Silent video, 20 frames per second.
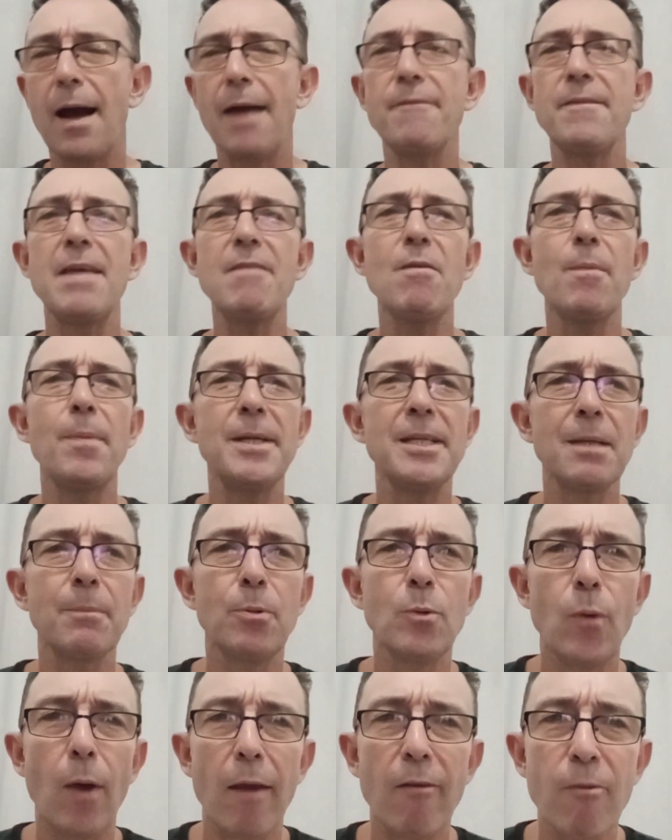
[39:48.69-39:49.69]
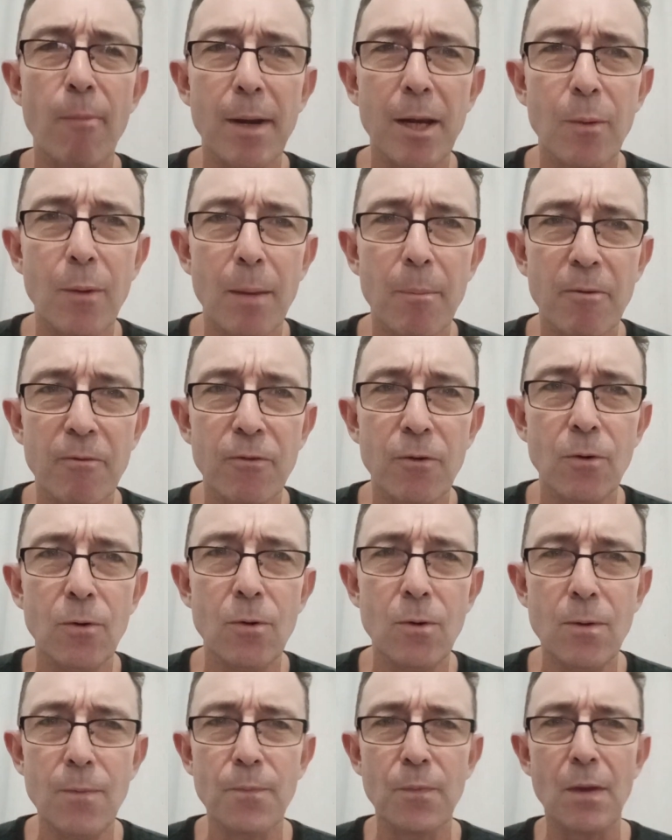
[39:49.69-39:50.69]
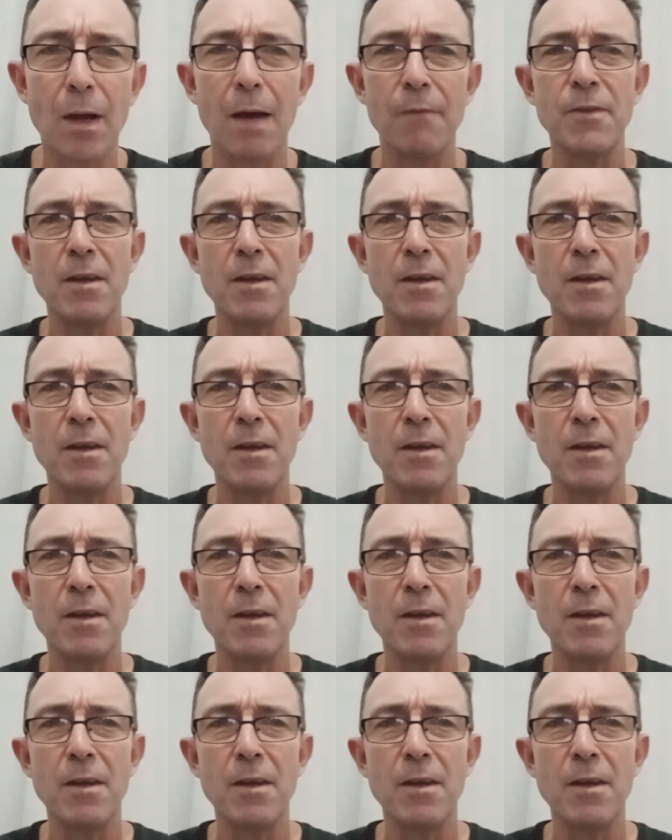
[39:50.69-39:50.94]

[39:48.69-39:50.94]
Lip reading: I've never been deported from anywhere before.